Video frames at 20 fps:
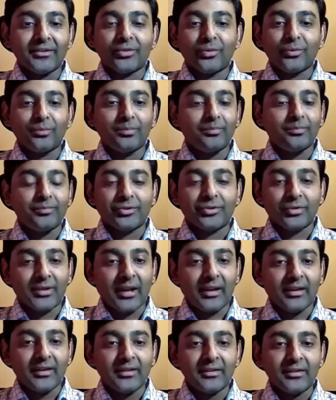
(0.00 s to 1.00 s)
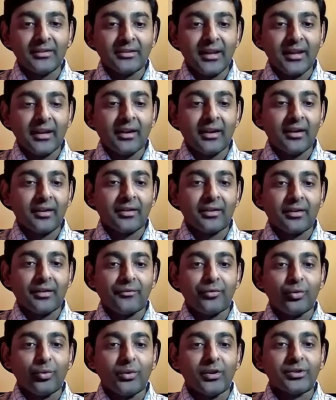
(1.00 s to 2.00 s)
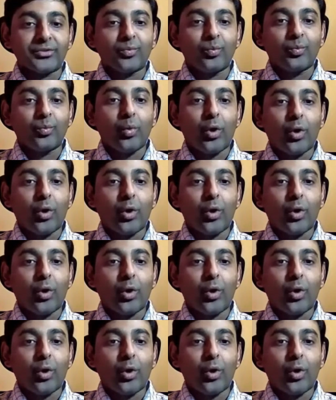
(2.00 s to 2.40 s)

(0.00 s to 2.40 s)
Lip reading: So tell our viewers